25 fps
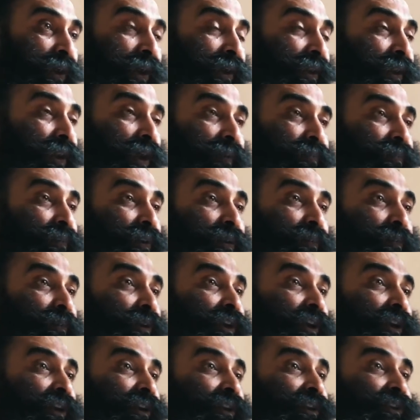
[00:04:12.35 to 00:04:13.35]
And after
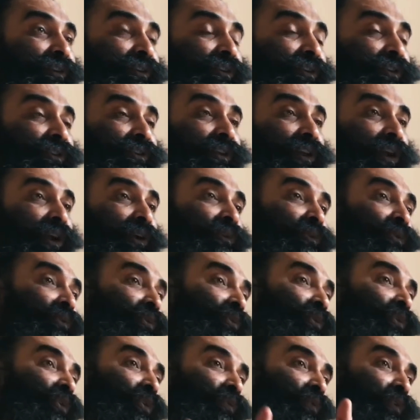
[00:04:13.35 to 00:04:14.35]
immediately she start
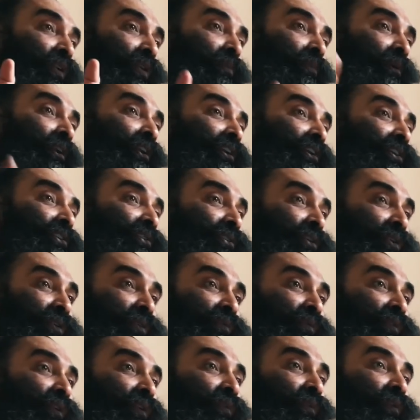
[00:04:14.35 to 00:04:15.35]
to go for
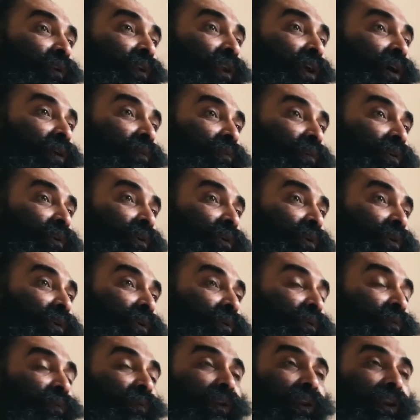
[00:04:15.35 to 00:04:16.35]
meditation for 1 hour,
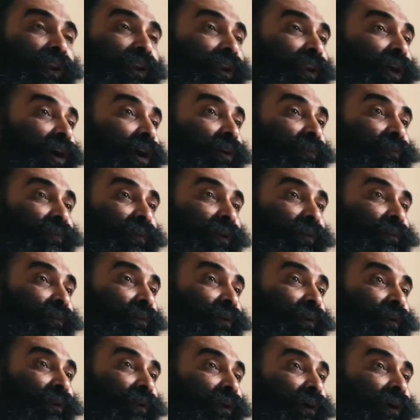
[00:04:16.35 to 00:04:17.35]
1.5
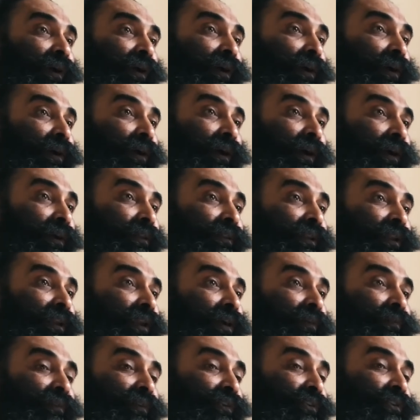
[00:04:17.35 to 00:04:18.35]
hours, and
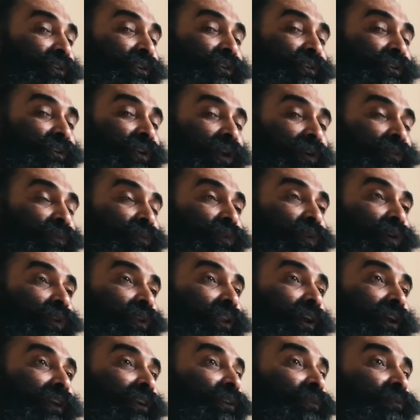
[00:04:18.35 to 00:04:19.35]
then after she start to
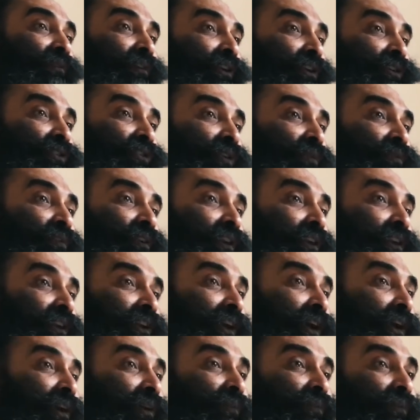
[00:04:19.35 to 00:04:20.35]
all the activities of daily
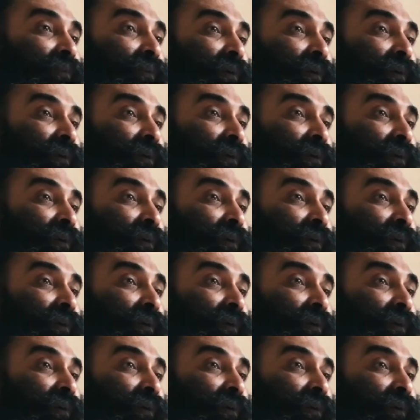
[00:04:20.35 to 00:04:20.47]
life.